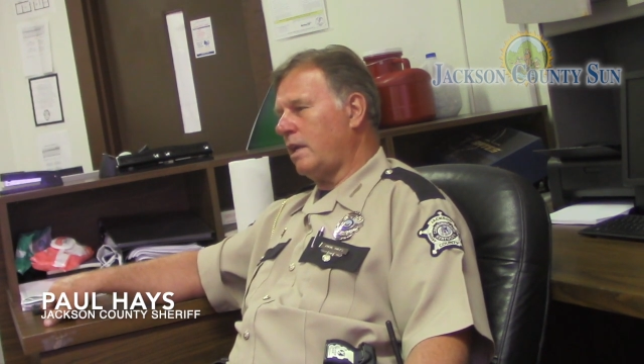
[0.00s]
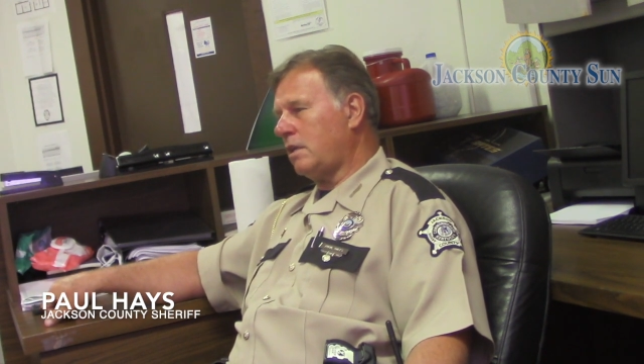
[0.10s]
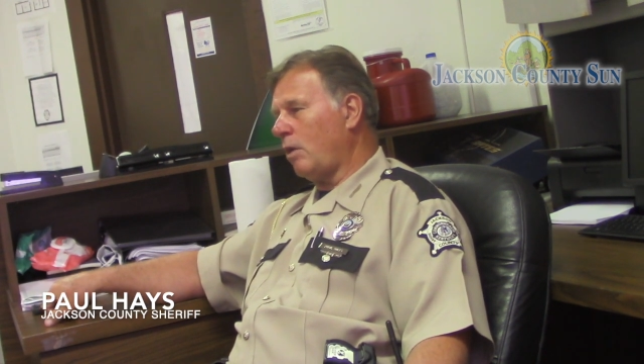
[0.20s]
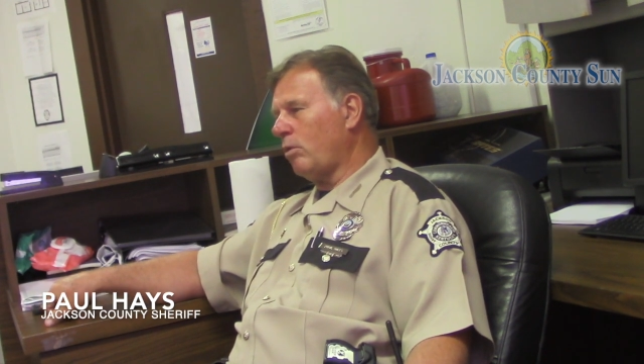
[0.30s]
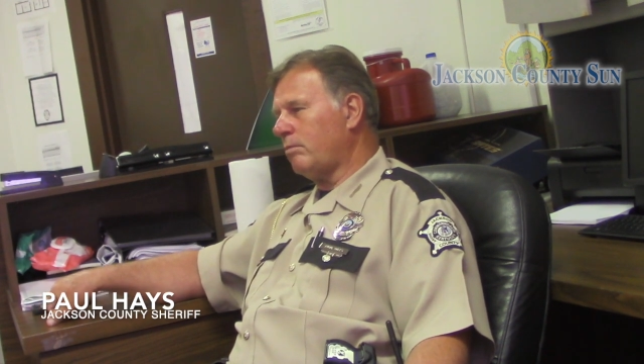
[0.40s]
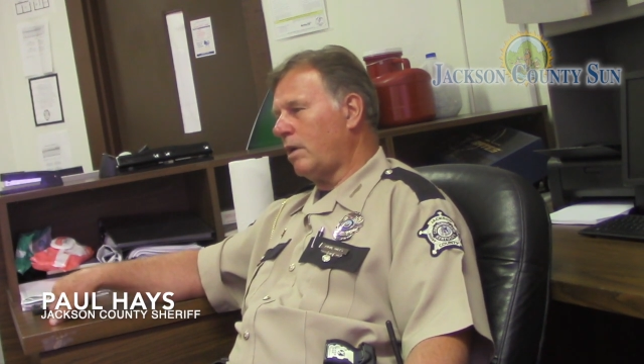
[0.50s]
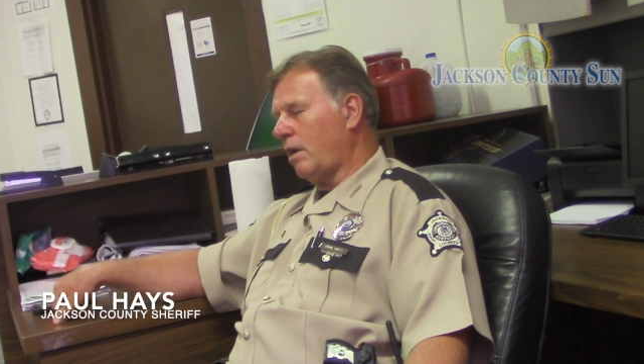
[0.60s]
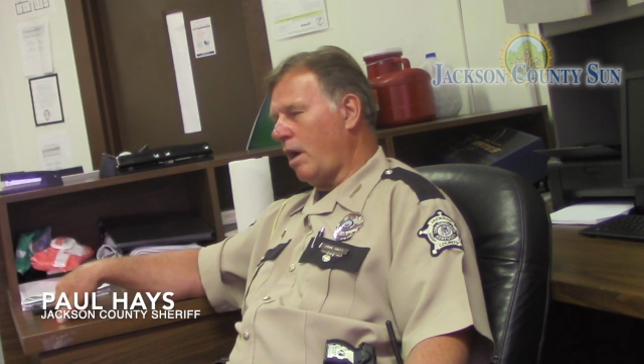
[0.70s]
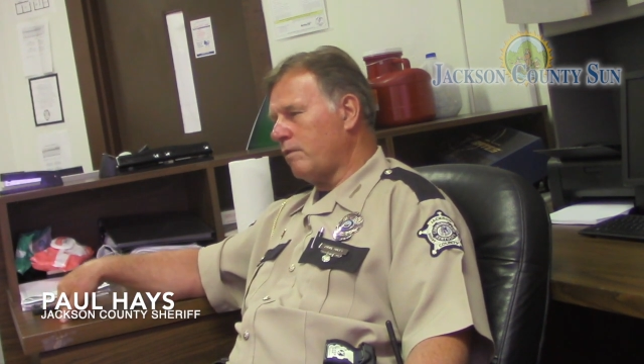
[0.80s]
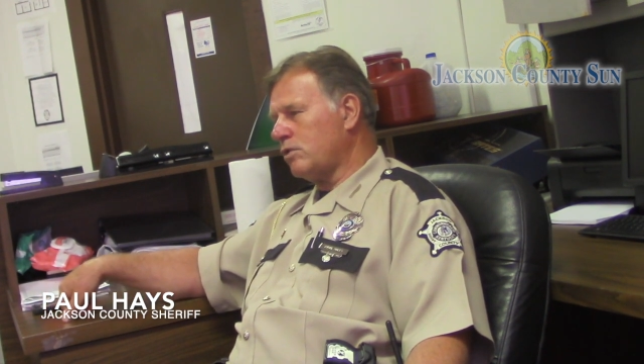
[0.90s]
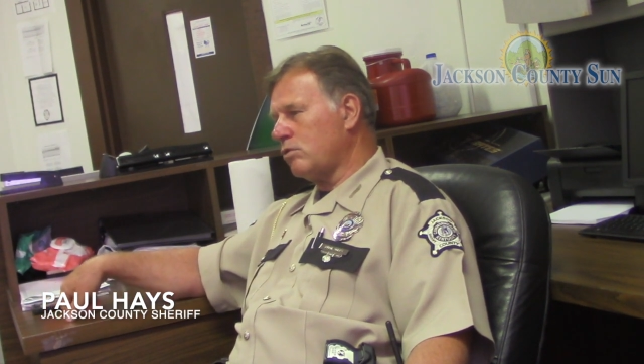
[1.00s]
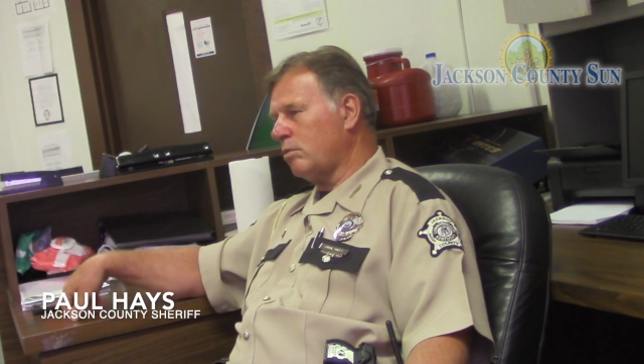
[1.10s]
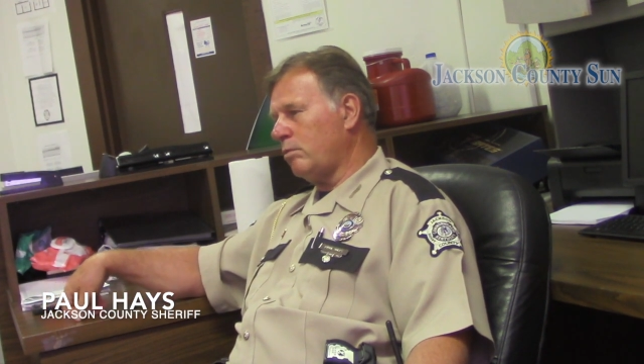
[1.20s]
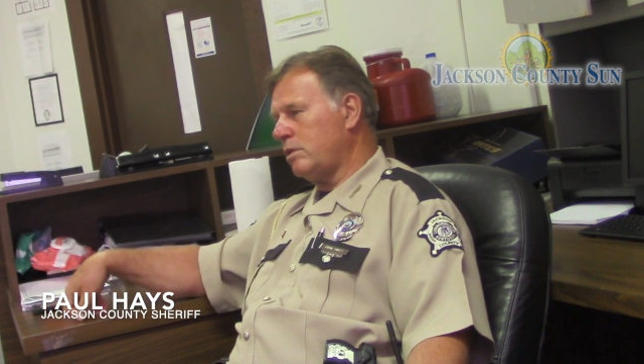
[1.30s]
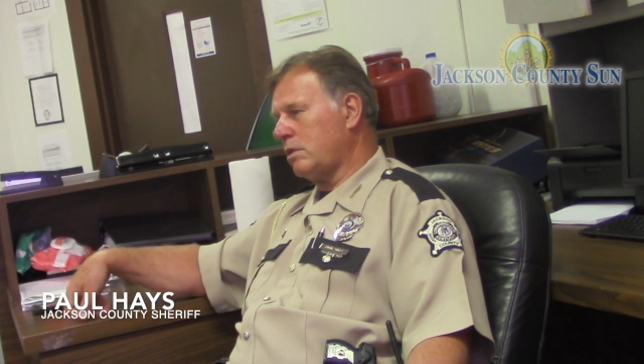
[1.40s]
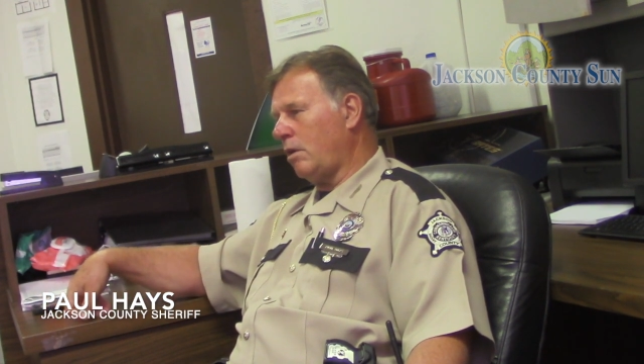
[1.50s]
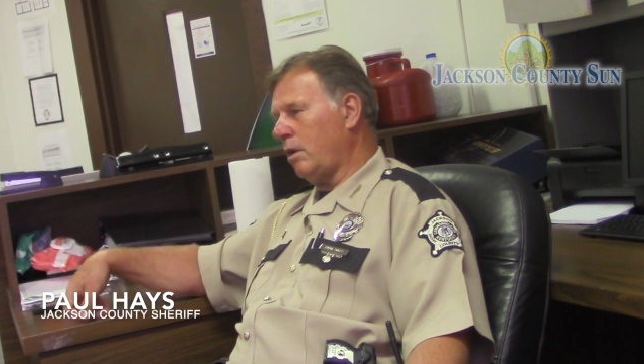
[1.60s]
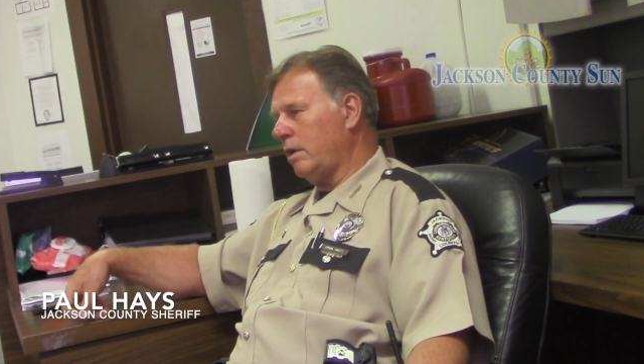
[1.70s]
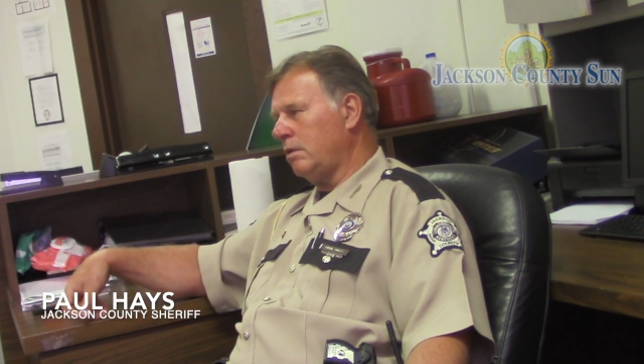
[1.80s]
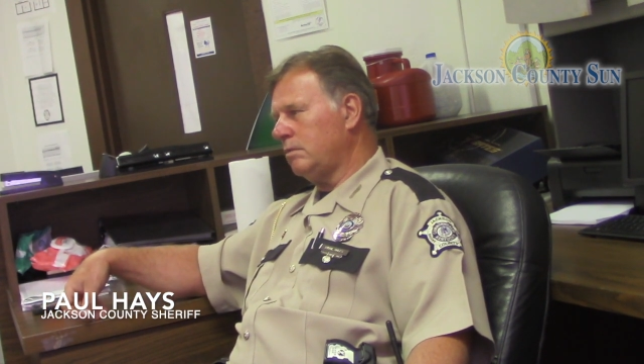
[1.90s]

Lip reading: told our officers when we started.